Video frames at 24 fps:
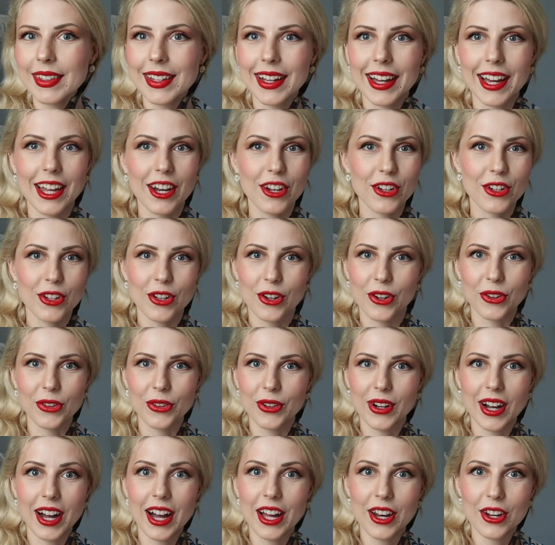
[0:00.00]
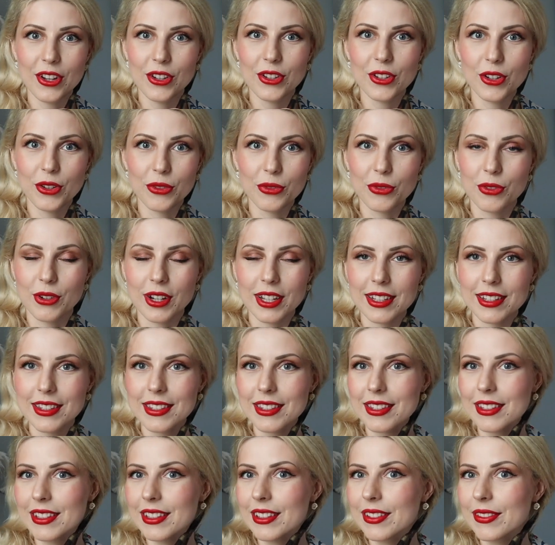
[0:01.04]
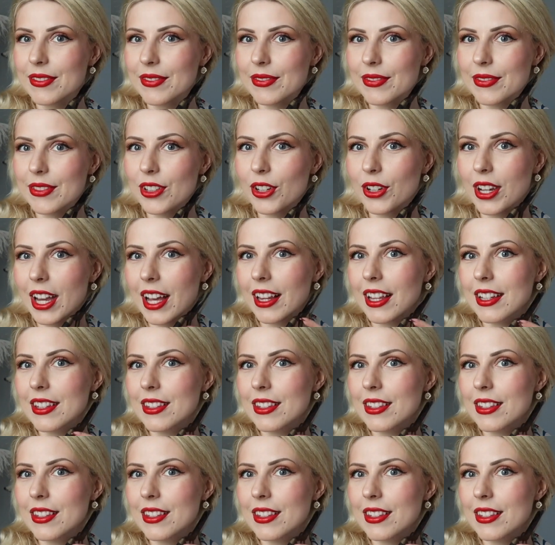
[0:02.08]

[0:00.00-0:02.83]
I don't know, friends. Okay,